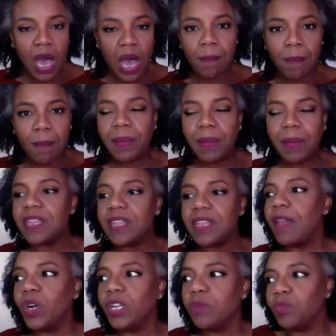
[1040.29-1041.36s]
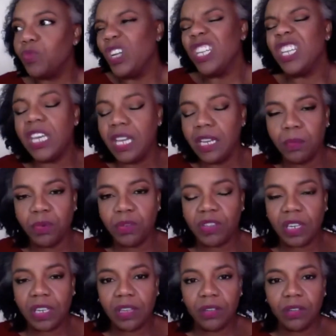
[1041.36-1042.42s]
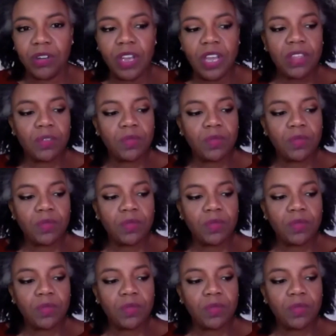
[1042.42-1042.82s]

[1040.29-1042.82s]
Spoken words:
maybe that one kid in particular,